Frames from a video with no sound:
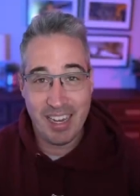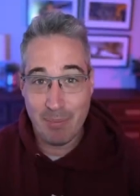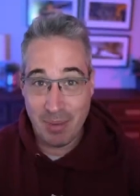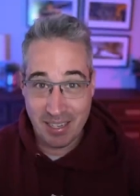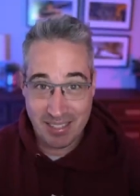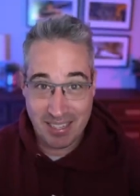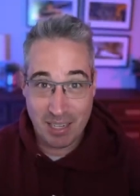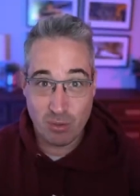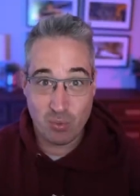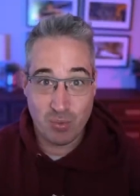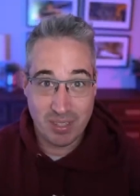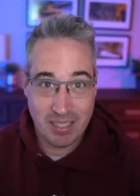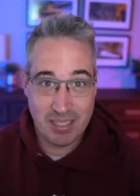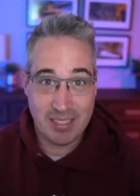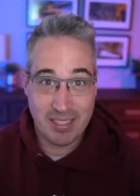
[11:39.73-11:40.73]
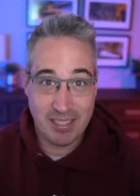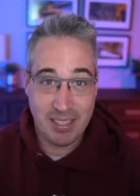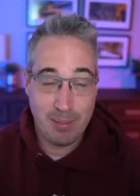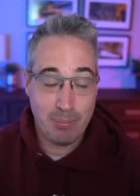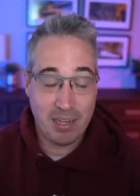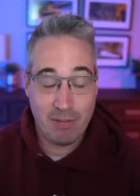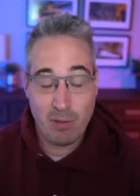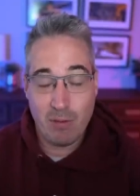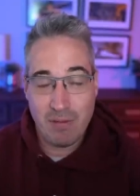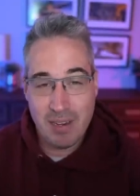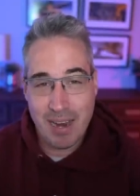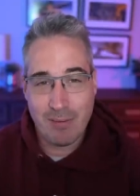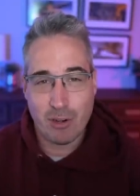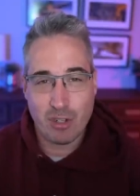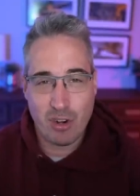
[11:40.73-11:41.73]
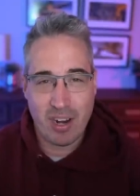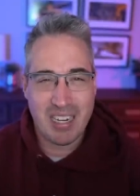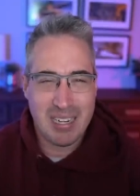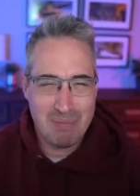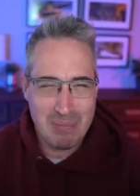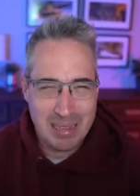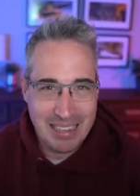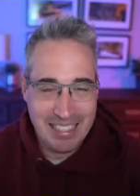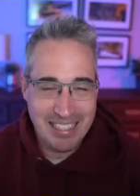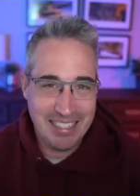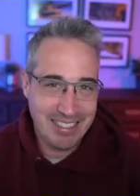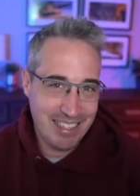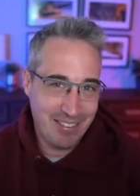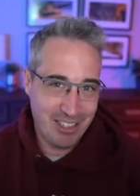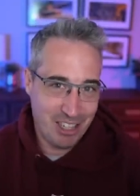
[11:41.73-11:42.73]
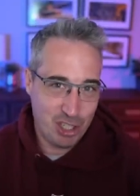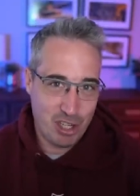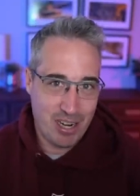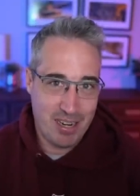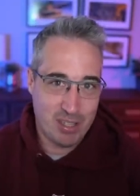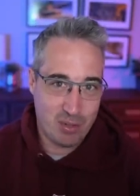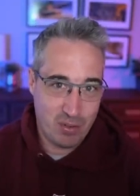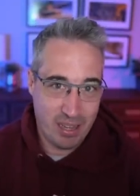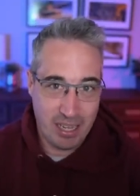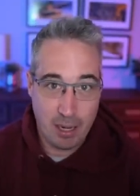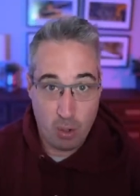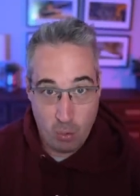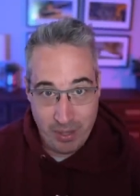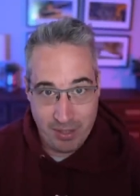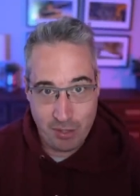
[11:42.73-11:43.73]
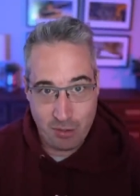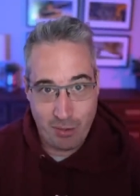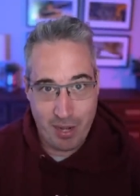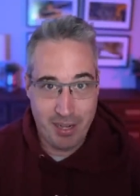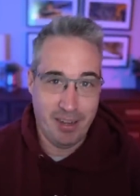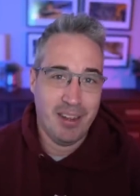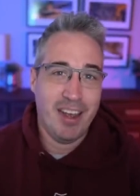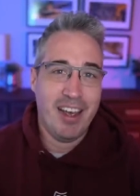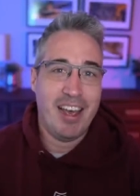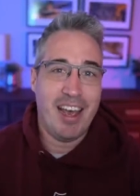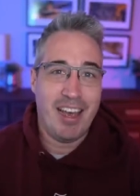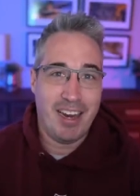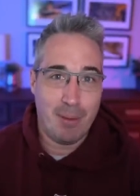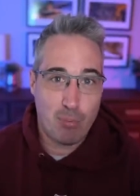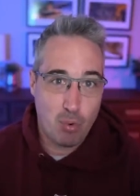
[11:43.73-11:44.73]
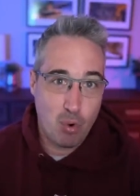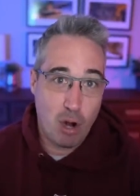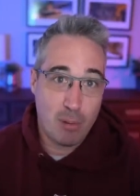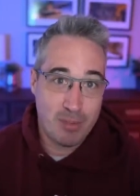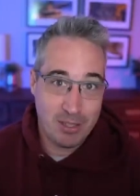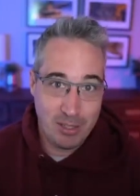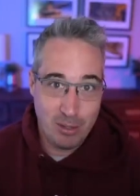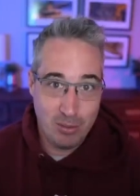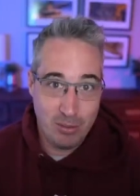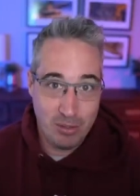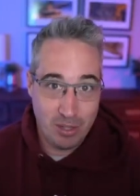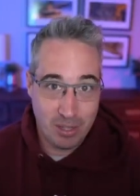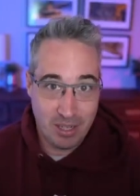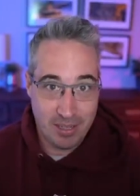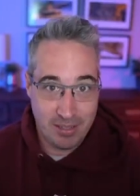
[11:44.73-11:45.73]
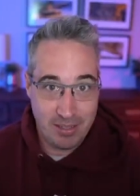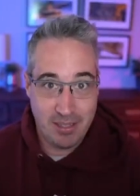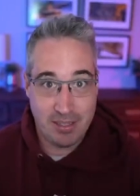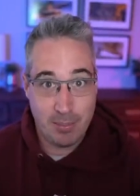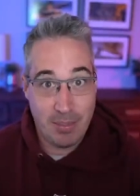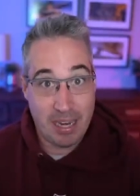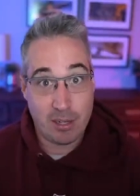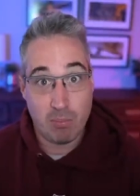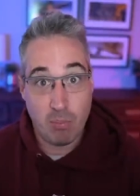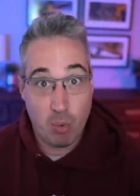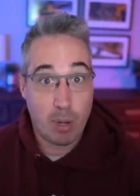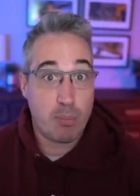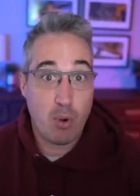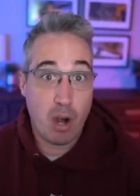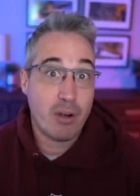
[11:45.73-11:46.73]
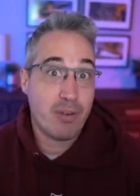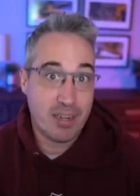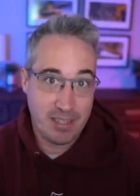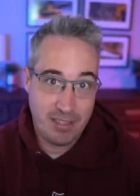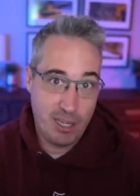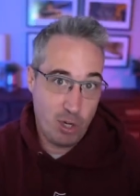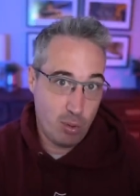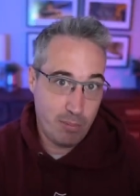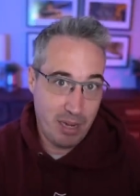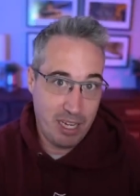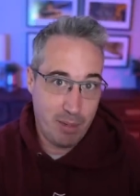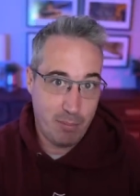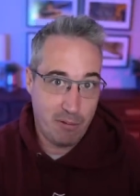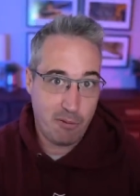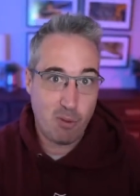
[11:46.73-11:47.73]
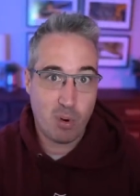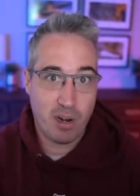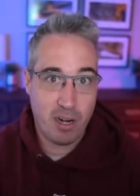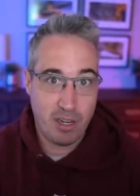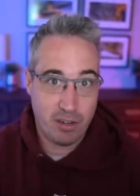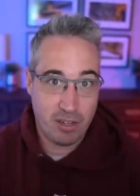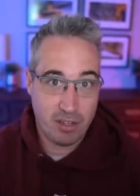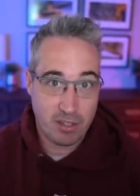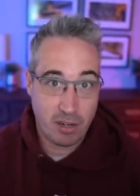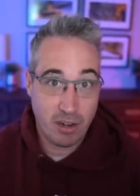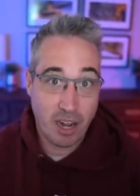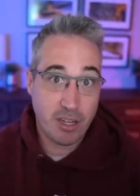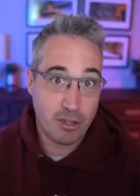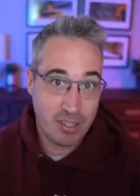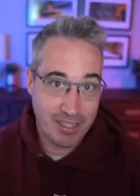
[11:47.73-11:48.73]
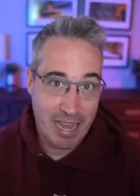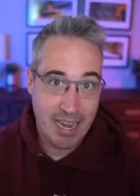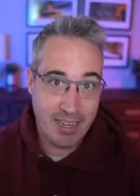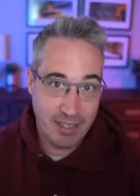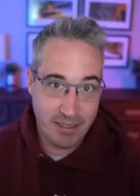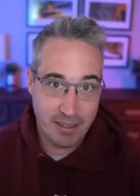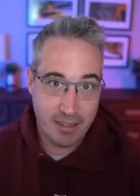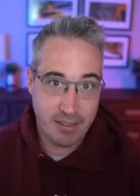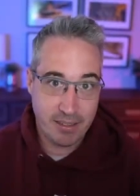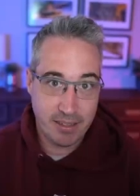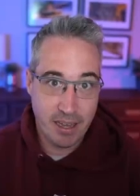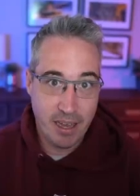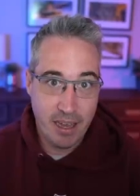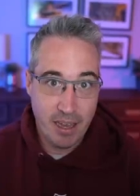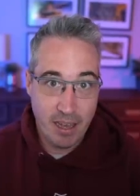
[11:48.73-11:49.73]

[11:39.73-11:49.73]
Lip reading: It might sound really silly, but if you've never tried it, please give it a chance for like a week straight. And I promise you, you're going to see some more progress than you were making before, and you're going to start understanding things